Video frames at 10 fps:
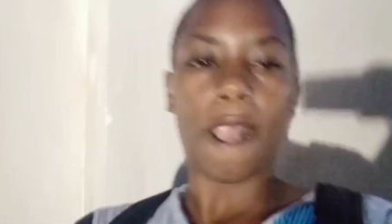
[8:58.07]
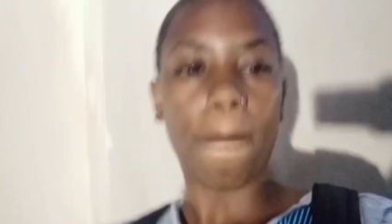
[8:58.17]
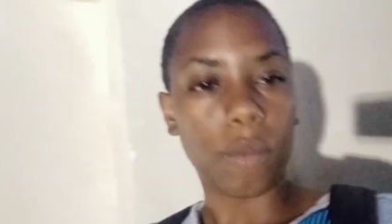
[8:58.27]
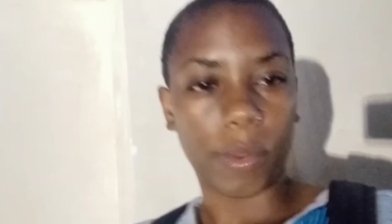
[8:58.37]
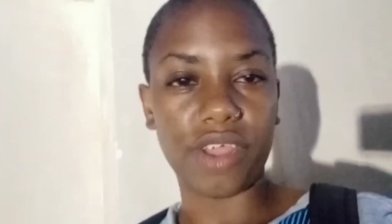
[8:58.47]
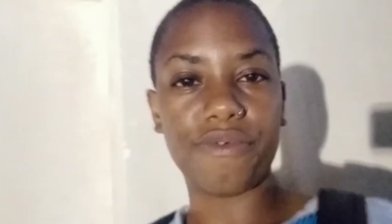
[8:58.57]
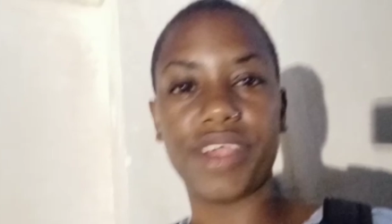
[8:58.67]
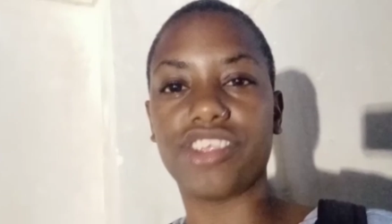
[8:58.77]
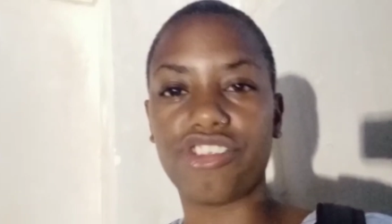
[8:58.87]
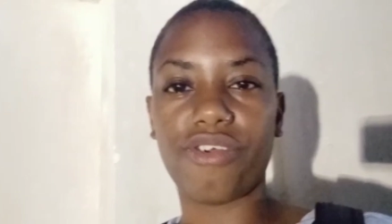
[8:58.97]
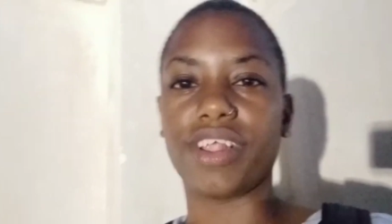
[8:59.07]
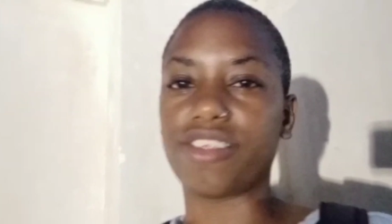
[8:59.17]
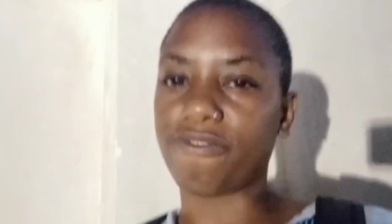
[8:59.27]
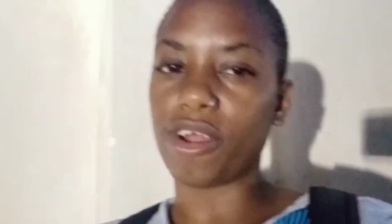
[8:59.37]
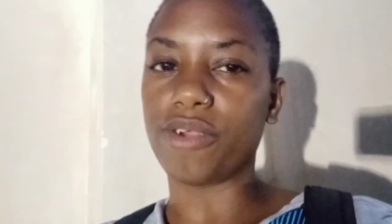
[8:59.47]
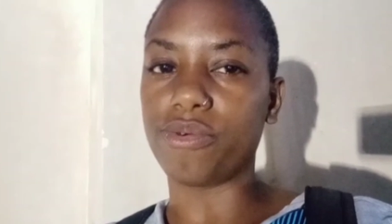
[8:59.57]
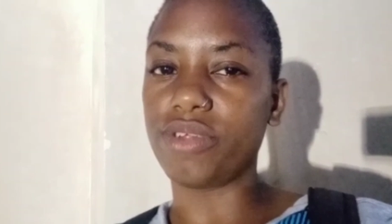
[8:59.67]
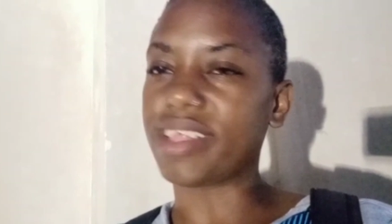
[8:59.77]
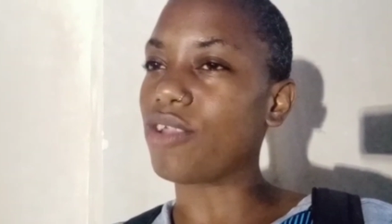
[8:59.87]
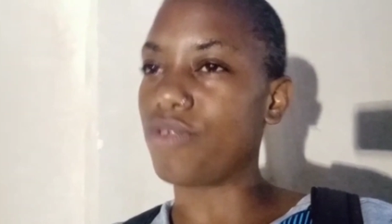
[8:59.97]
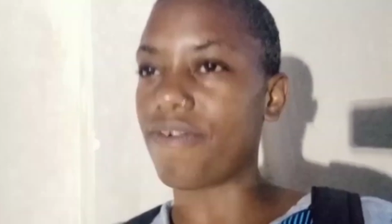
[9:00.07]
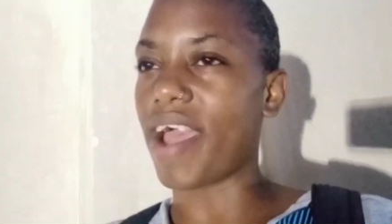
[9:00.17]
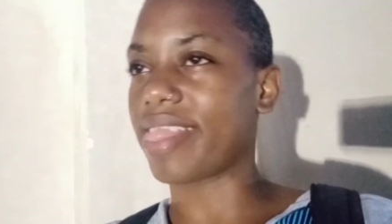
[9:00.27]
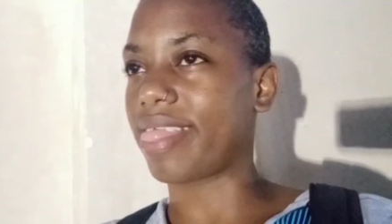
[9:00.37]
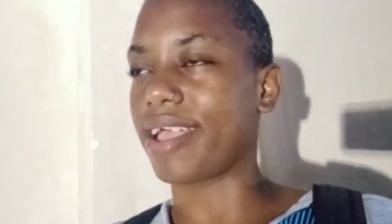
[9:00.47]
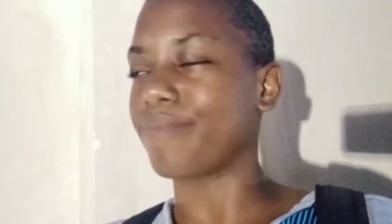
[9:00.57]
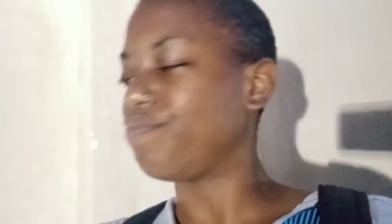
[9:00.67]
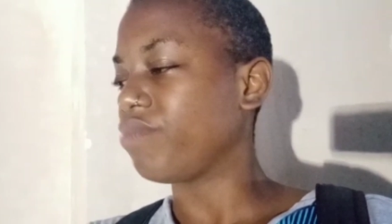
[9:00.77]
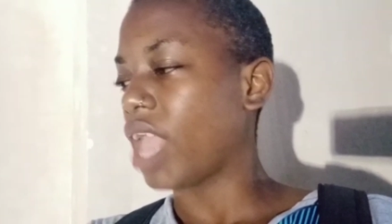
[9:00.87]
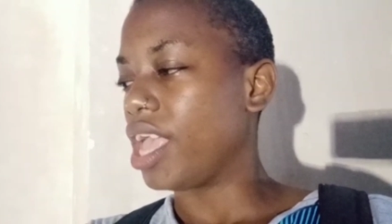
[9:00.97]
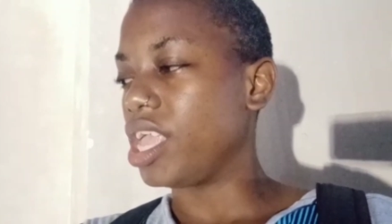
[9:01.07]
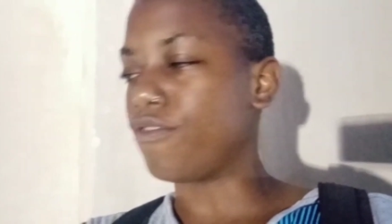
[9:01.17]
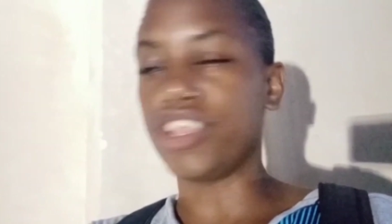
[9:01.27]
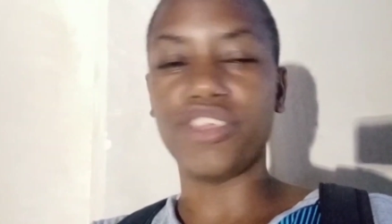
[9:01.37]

When you raise your children to follow rules and do the right thing, even you